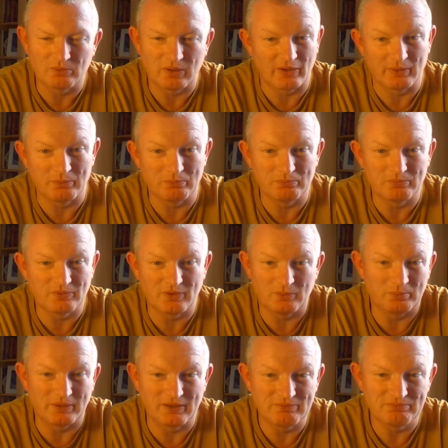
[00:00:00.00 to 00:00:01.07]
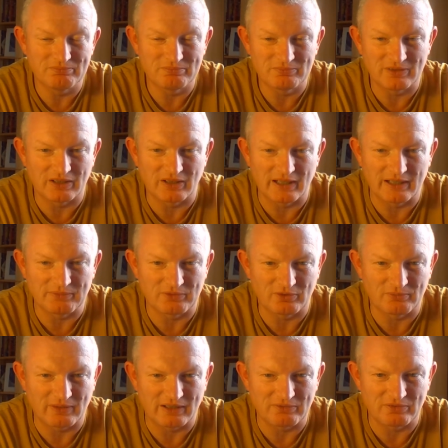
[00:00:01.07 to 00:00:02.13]
well, they they'll be none left because the
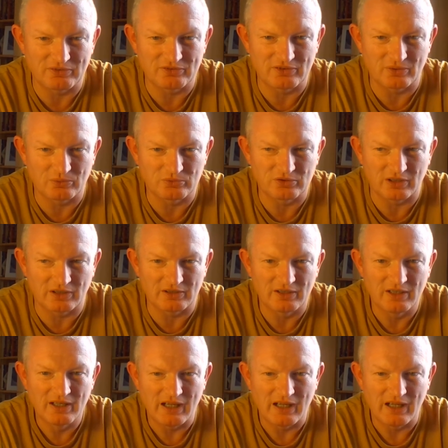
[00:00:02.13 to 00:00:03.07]
factory's still shut.